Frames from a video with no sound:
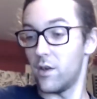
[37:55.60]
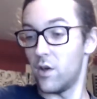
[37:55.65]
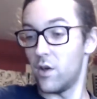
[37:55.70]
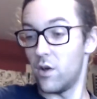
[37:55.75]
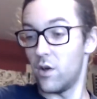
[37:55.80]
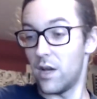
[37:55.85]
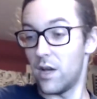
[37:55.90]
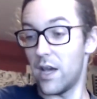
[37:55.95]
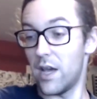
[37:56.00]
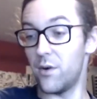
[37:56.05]

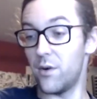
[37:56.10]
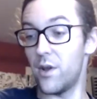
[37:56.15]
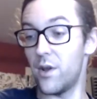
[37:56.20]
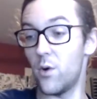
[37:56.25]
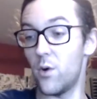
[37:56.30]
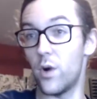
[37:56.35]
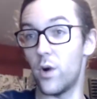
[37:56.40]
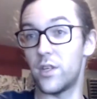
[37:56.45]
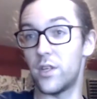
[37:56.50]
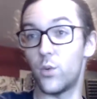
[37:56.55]
I don't know
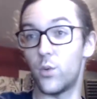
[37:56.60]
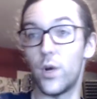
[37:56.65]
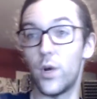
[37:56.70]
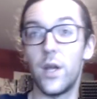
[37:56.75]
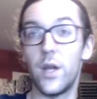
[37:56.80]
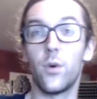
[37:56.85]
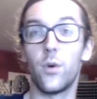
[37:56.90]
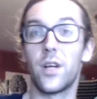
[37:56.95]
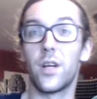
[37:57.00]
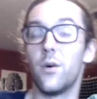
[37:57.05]
which way
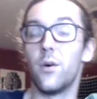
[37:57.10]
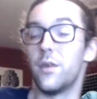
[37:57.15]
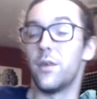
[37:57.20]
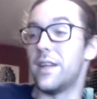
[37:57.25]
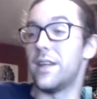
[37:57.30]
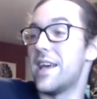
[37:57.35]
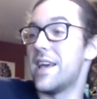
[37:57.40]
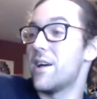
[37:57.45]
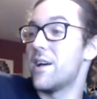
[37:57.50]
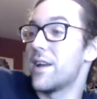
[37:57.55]
we're going
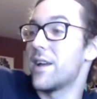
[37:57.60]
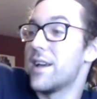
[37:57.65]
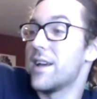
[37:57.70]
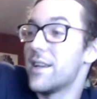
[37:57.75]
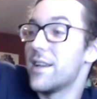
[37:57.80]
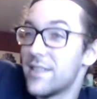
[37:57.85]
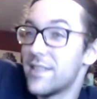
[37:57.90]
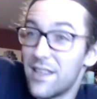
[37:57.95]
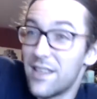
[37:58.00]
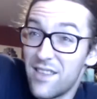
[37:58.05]
now,
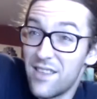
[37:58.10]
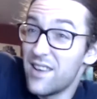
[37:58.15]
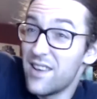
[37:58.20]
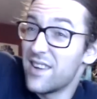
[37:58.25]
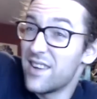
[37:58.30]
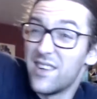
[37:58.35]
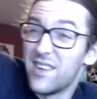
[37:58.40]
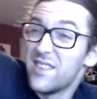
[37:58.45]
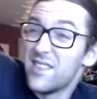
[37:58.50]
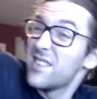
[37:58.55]
guys. I think
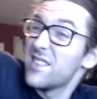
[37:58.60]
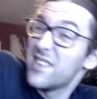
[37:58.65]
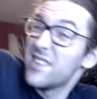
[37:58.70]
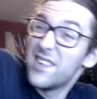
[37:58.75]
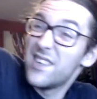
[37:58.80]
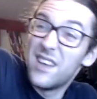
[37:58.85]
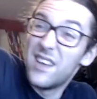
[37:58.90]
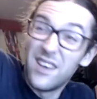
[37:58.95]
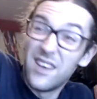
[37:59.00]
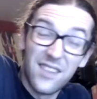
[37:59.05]

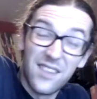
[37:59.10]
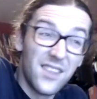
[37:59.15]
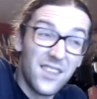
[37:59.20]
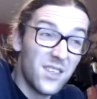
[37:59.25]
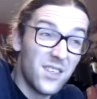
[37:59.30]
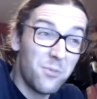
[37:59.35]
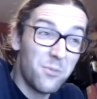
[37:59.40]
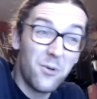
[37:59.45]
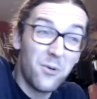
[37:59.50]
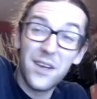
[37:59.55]
honestly, at this
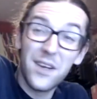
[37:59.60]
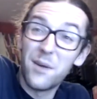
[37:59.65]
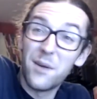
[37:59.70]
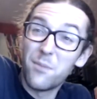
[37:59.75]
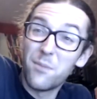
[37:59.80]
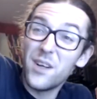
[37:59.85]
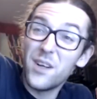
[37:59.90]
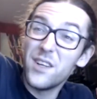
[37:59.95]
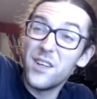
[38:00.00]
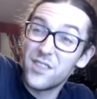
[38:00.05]
point, I'm
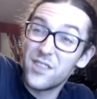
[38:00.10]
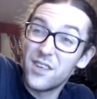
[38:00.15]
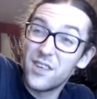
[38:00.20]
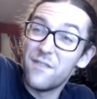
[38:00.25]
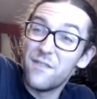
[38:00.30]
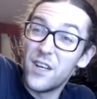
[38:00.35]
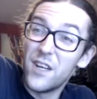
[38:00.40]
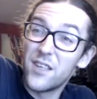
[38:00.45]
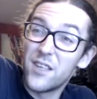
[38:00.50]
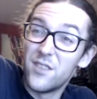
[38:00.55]
probably just gonna
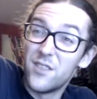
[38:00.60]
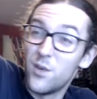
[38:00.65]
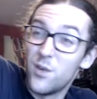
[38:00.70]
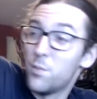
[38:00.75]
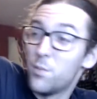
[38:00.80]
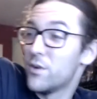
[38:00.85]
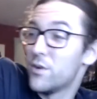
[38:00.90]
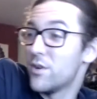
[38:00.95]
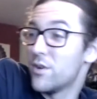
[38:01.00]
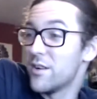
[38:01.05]
fucking
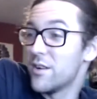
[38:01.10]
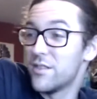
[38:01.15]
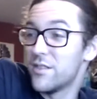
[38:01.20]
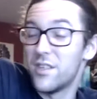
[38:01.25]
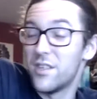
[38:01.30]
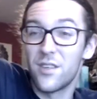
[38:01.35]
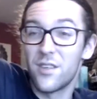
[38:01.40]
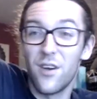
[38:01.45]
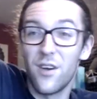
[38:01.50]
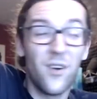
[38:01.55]
supercharge
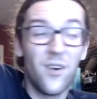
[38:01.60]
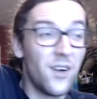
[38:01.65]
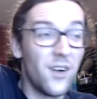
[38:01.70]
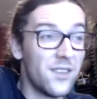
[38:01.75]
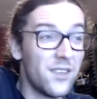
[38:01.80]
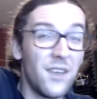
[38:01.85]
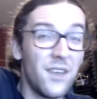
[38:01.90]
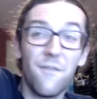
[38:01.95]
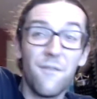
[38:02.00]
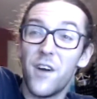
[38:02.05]
this car and
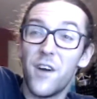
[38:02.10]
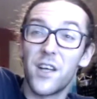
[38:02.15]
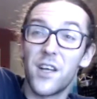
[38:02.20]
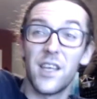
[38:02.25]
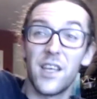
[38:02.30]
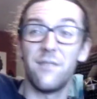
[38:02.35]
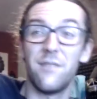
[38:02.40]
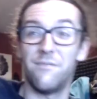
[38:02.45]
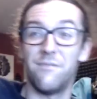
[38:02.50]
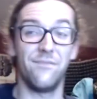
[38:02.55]
say fuck it.